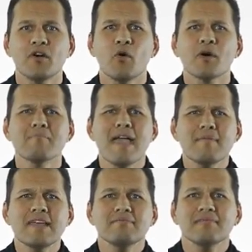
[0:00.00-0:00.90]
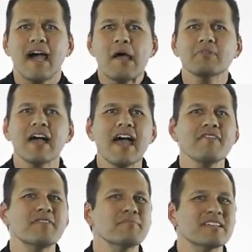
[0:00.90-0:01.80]
or maybe I will
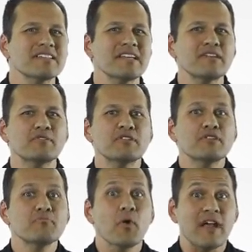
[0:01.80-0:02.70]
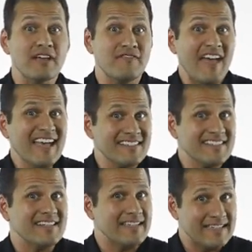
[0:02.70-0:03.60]
have them continue to do more advanced